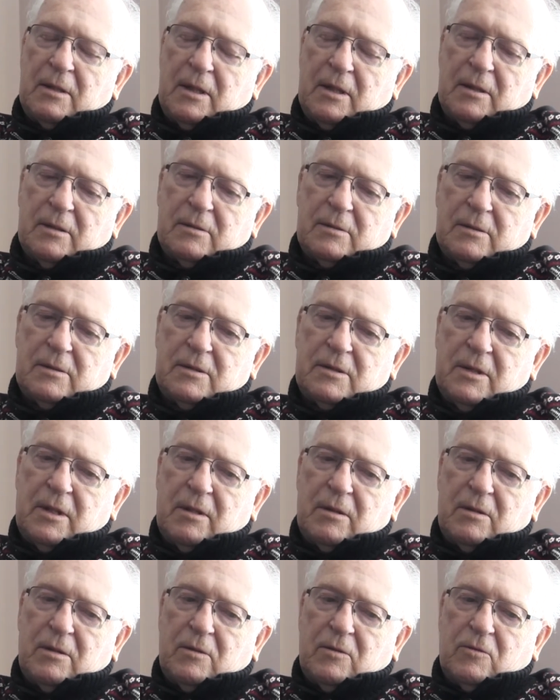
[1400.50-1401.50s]
No, see,
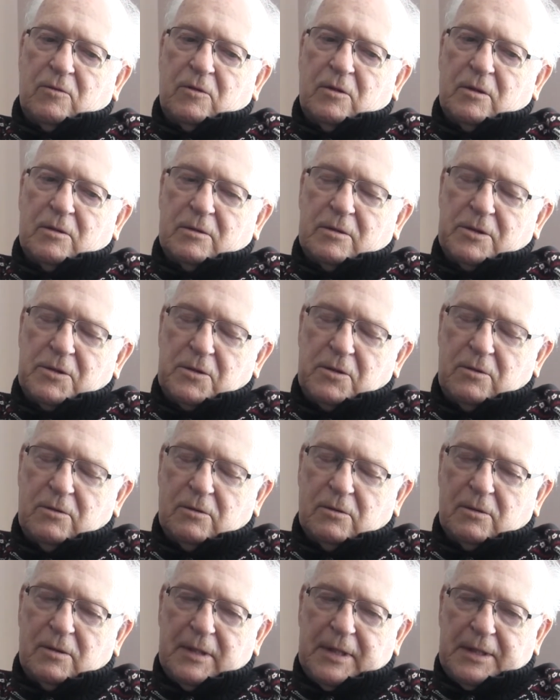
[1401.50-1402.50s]
in a rural
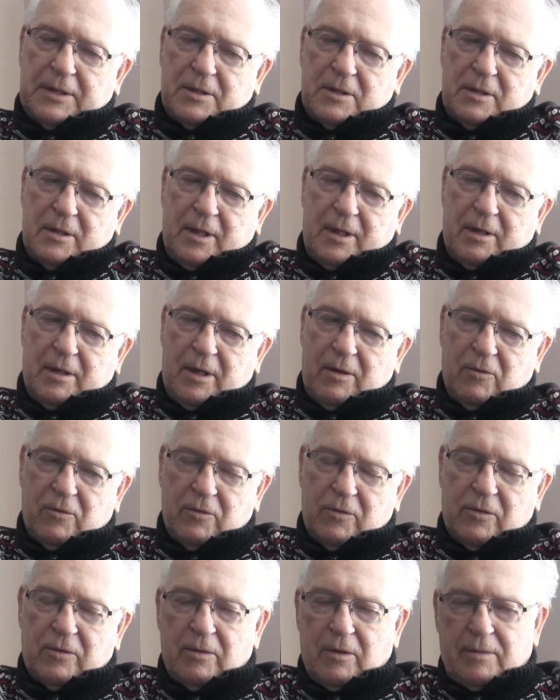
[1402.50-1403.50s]
school, let's say I
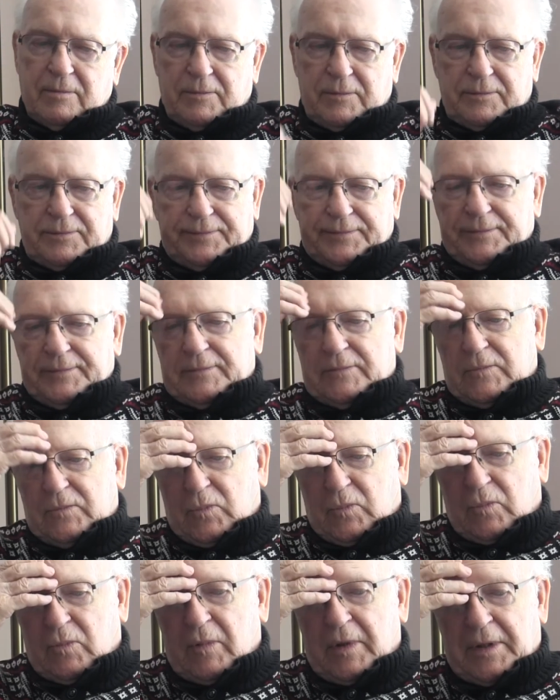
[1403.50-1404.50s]

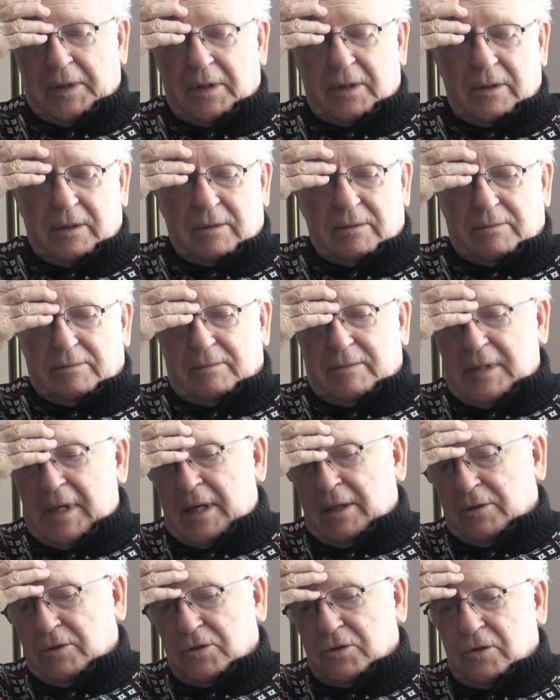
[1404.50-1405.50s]
went to
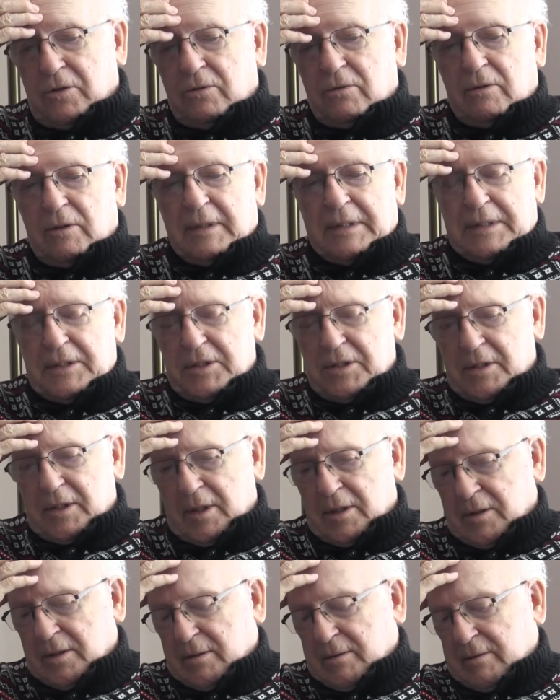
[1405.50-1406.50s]
town school in
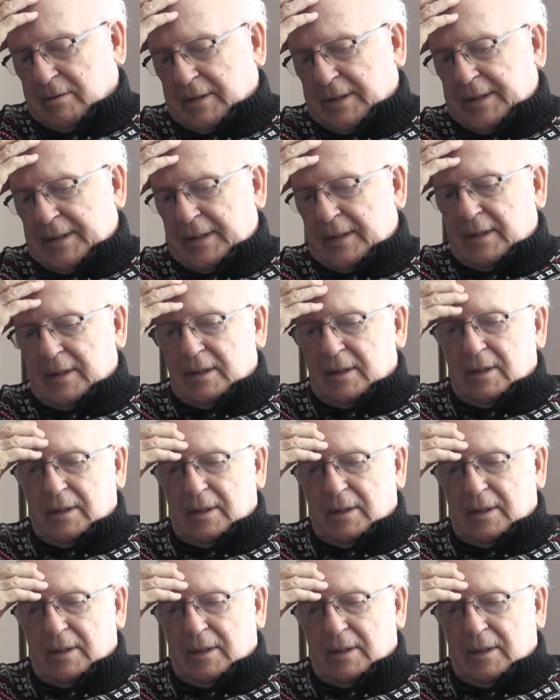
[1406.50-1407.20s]
6th grade.